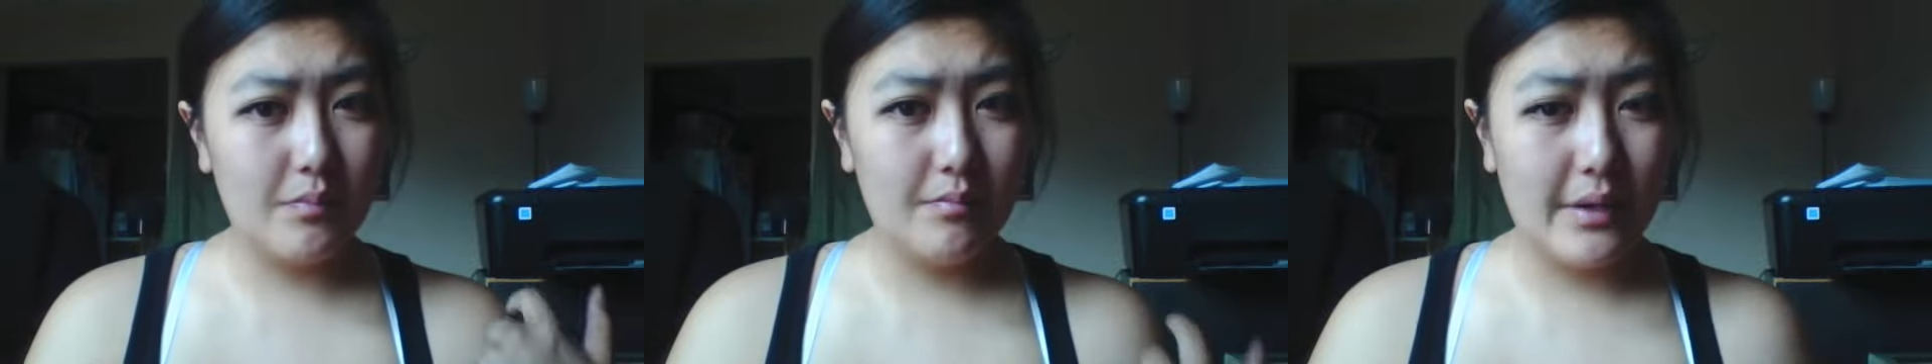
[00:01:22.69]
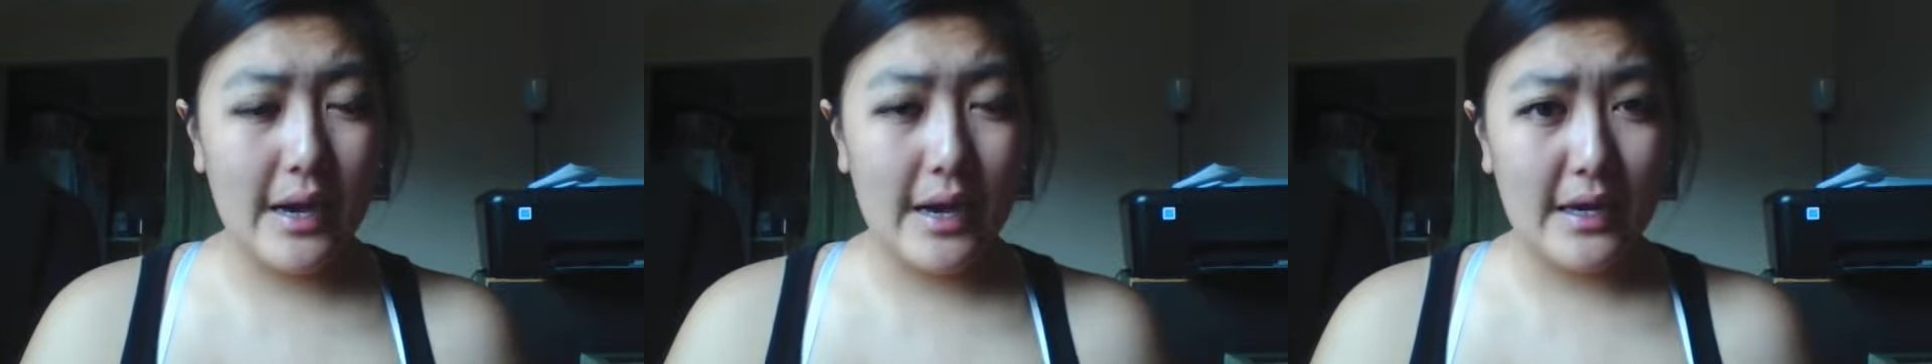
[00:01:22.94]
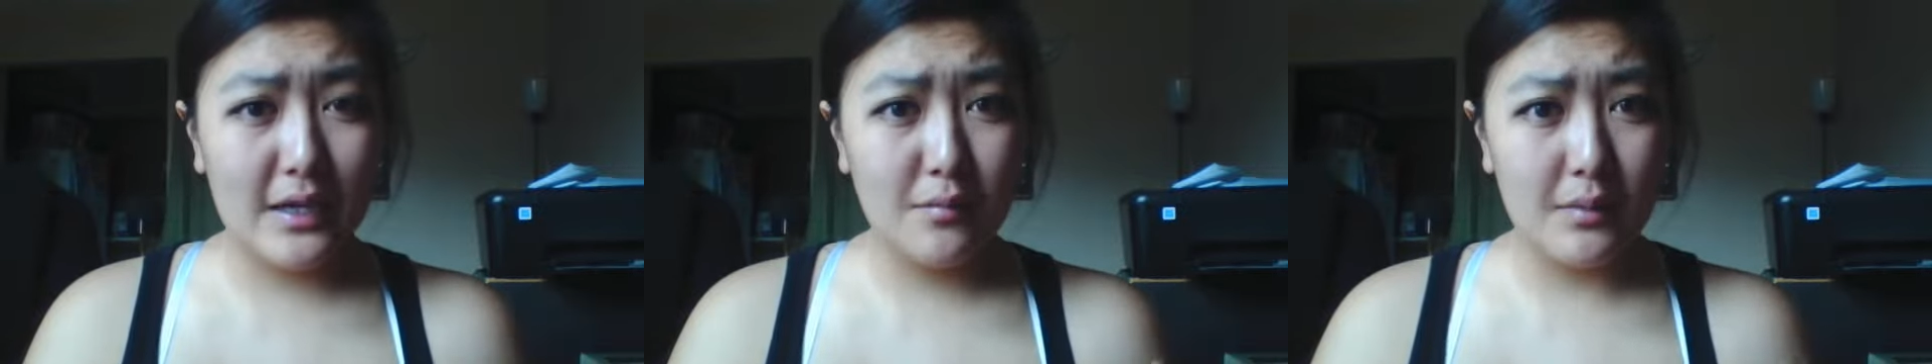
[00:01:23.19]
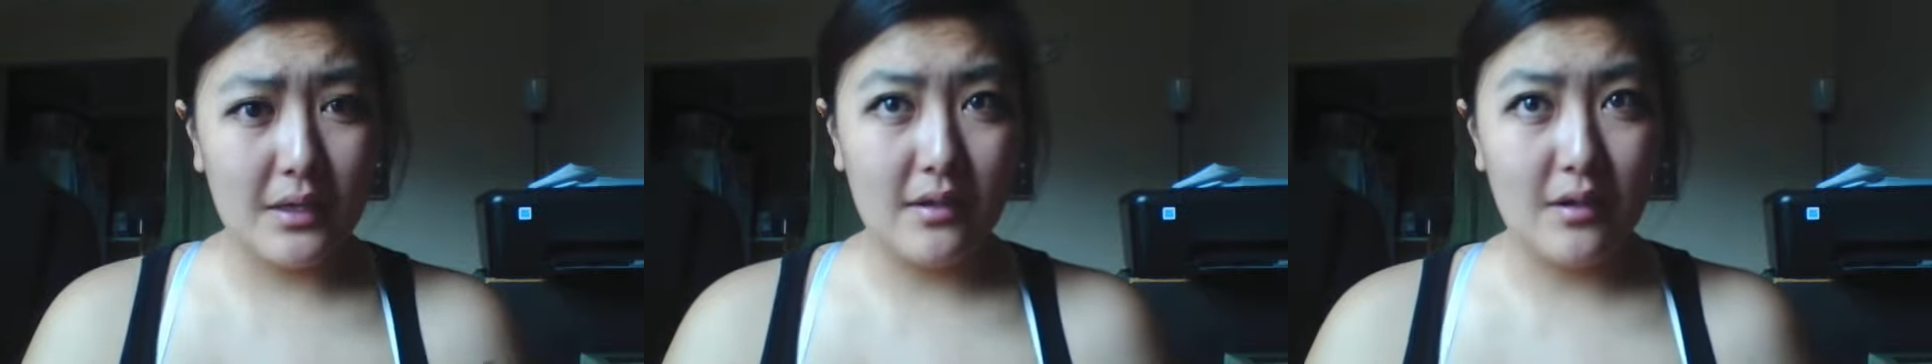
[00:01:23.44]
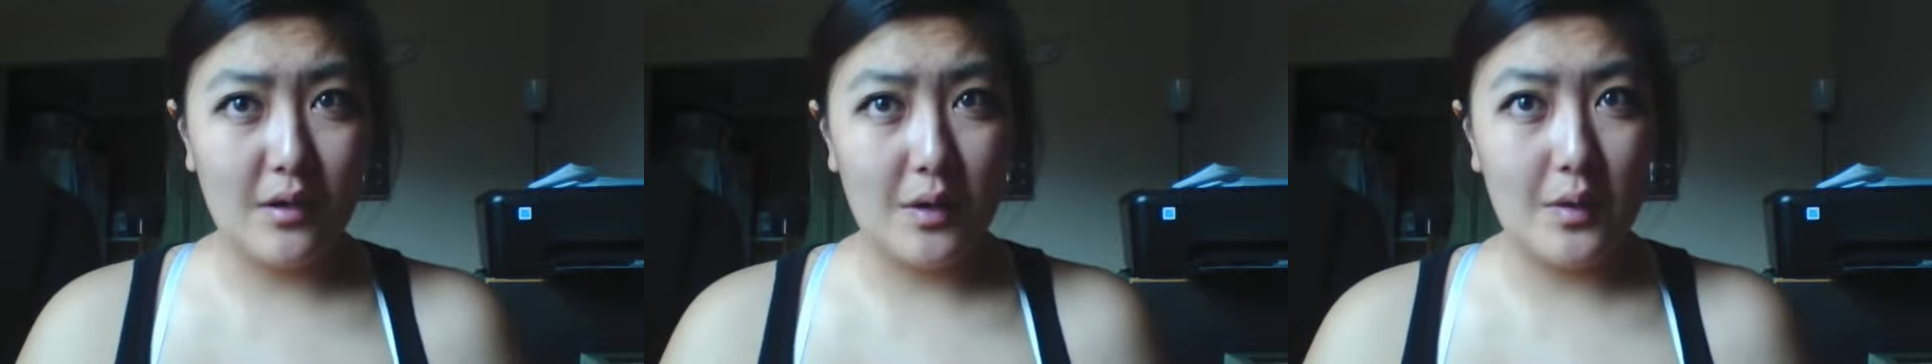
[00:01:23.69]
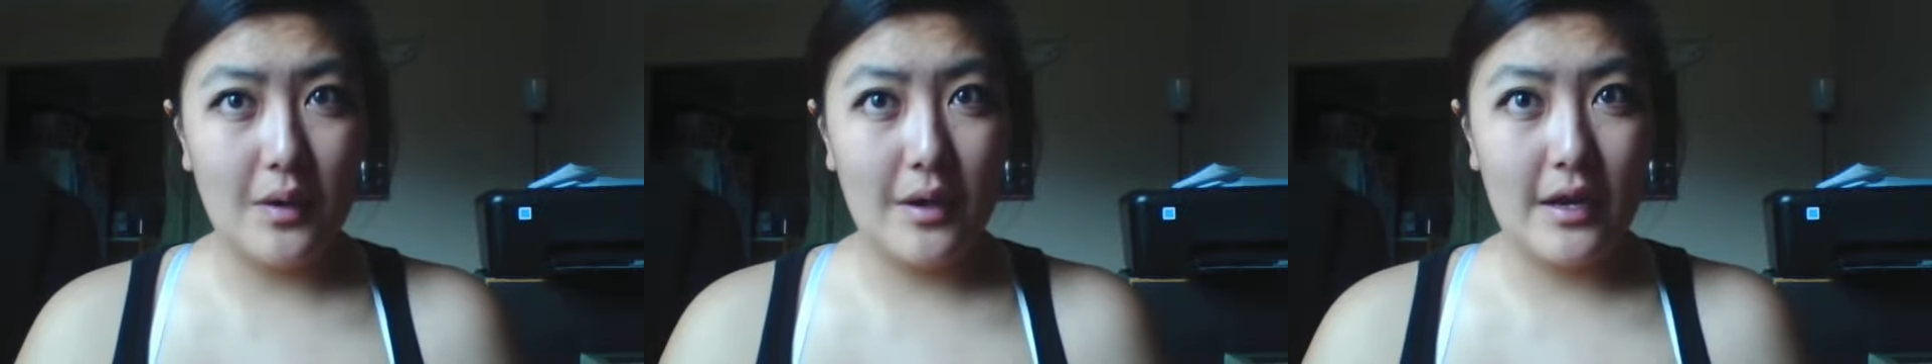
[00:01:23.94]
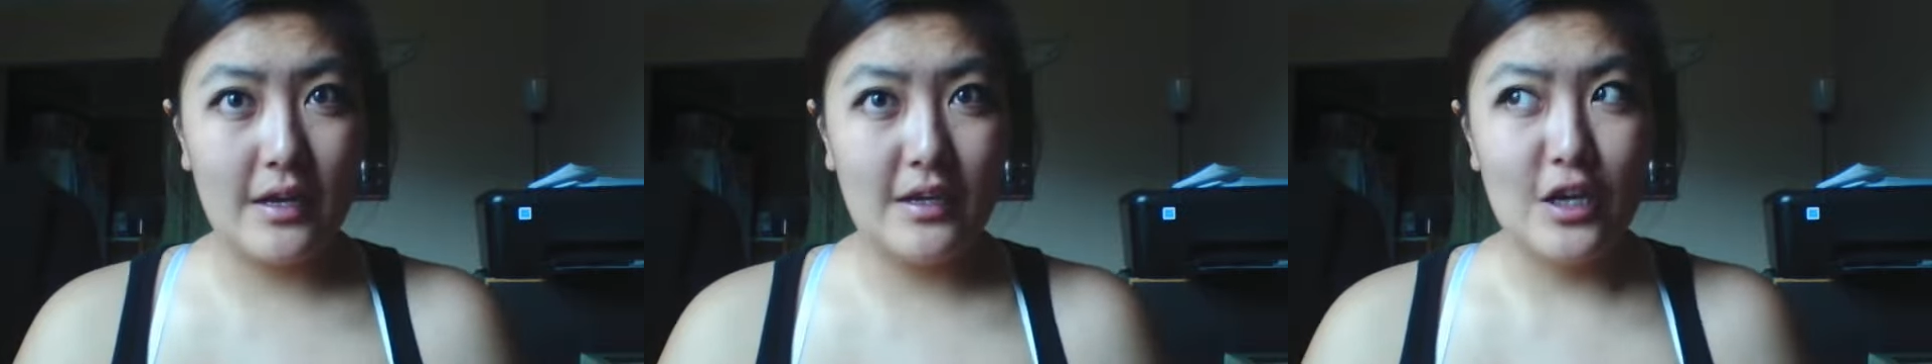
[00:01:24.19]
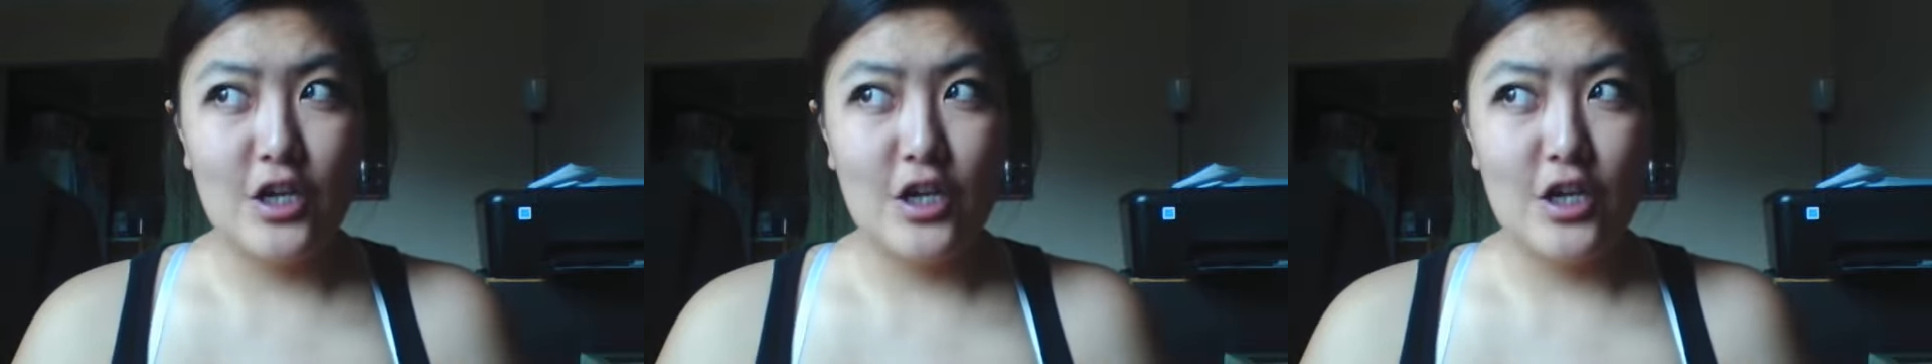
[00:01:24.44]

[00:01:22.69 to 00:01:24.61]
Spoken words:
behind me, and